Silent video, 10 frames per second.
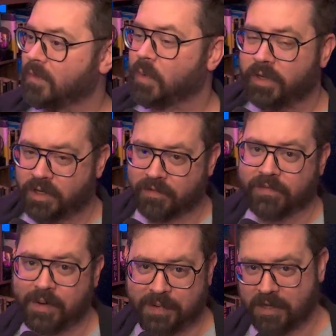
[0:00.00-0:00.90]
or you can
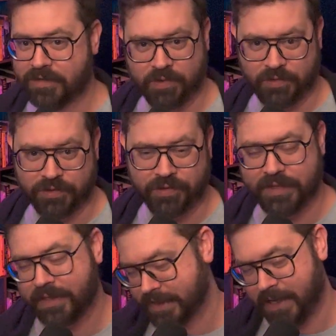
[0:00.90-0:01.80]
find me on
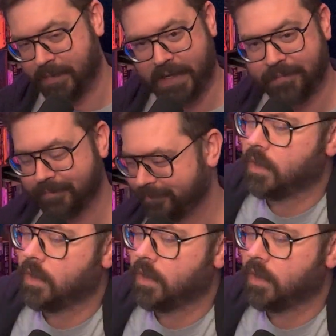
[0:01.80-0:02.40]
socials and DM me.